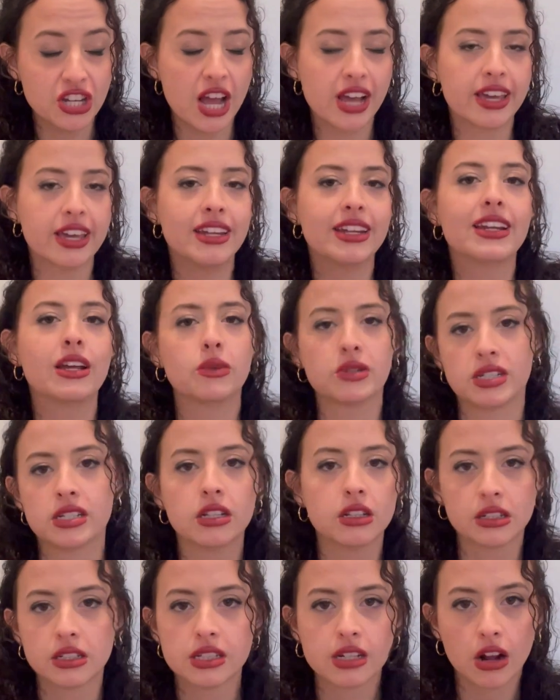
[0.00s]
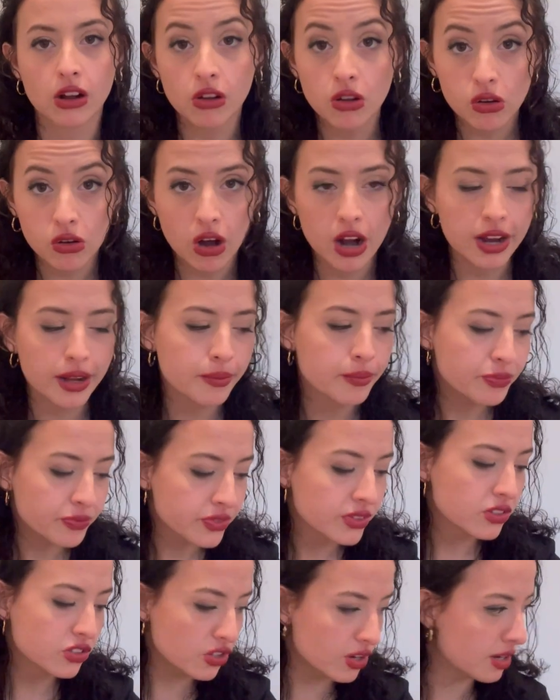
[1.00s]
jacket, and I was still hysterical crying.
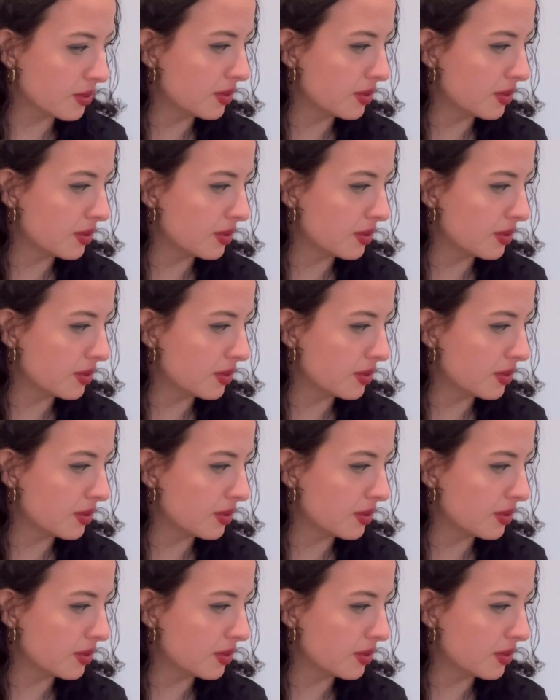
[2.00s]
So